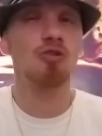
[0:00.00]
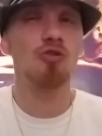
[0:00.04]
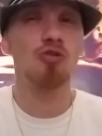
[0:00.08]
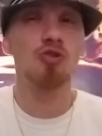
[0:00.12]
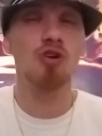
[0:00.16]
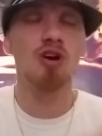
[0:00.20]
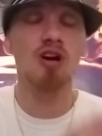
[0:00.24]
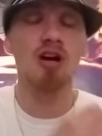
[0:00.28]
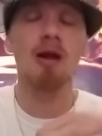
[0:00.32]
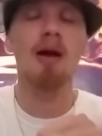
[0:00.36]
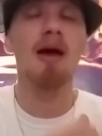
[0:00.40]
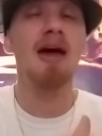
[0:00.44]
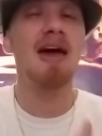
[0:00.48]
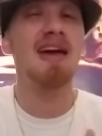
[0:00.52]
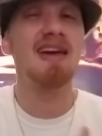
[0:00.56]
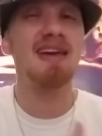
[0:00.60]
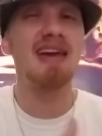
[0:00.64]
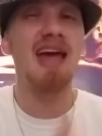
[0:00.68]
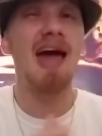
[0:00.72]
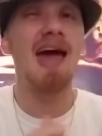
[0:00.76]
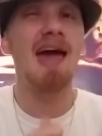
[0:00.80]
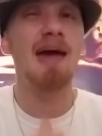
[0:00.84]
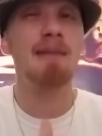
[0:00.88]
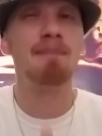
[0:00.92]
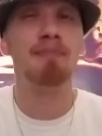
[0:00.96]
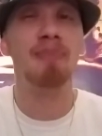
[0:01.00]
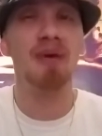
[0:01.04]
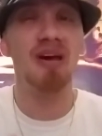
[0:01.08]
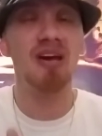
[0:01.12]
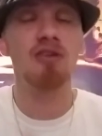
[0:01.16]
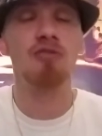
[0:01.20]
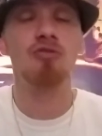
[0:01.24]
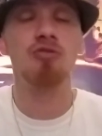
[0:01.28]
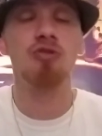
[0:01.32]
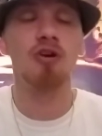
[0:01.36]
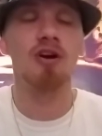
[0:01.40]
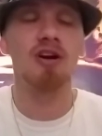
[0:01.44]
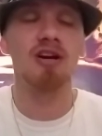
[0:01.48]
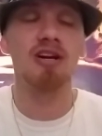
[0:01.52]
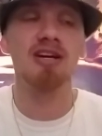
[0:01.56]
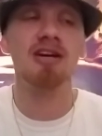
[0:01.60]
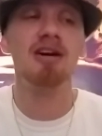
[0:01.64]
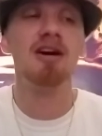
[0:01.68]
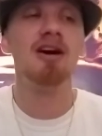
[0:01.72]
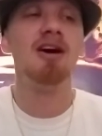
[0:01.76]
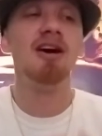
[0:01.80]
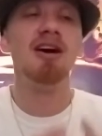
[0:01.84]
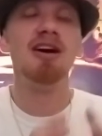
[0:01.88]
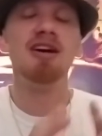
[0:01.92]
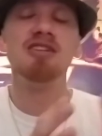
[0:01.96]
Crook, aka Big Crook,
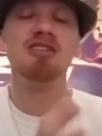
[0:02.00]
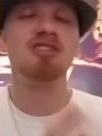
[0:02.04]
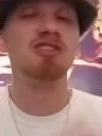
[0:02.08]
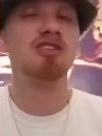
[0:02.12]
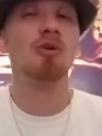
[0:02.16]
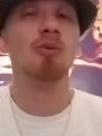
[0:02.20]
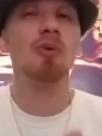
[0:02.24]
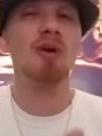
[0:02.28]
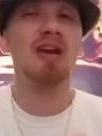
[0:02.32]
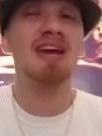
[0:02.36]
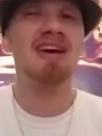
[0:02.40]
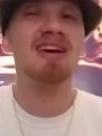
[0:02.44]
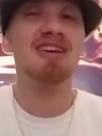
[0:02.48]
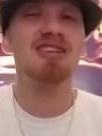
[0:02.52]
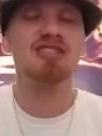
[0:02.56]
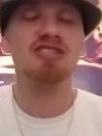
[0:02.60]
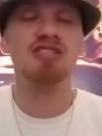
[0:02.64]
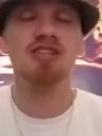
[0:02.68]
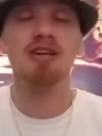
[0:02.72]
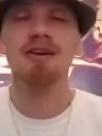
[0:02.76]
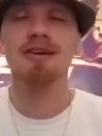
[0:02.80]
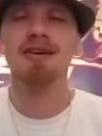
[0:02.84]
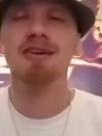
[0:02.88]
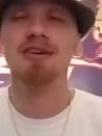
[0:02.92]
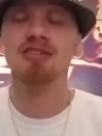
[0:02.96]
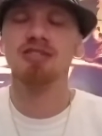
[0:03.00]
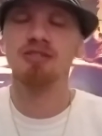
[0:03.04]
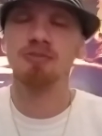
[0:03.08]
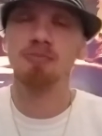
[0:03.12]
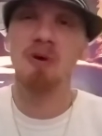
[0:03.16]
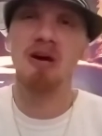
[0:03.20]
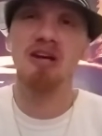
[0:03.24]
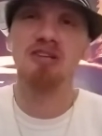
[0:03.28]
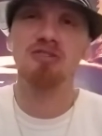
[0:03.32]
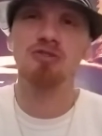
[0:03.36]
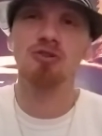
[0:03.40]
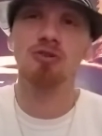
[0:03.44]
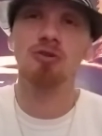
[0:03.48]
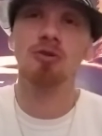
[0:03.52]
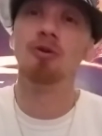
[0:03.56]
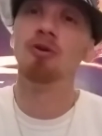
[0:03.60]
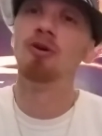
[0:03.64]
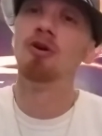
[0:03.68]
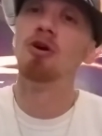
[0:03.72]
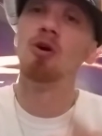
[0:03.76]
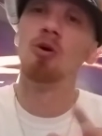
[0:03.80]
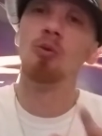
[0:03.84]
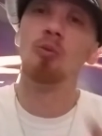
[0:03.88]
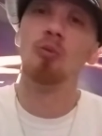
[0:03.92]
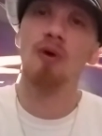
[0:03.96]
is doing his special
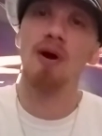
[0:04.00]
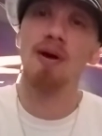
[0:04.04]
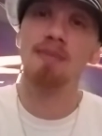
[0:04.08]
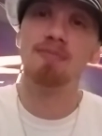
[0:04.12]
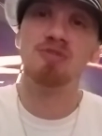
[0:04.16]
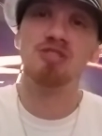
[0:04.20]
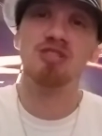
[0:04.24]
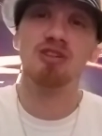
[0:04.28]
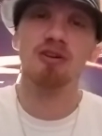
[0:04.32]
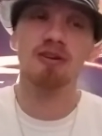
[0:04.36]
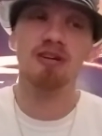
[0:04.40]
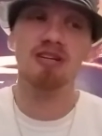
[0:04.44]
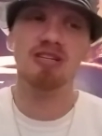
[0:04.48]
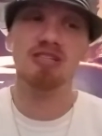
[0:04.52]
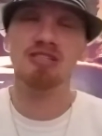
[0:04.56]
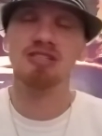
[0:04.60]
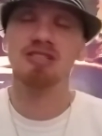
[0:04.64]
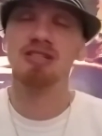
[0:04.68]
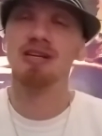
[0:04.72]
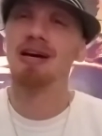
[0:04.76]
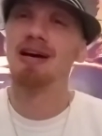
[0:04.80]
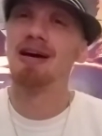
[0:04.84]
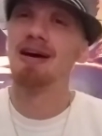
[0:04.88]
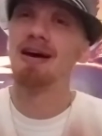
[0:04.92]
web series.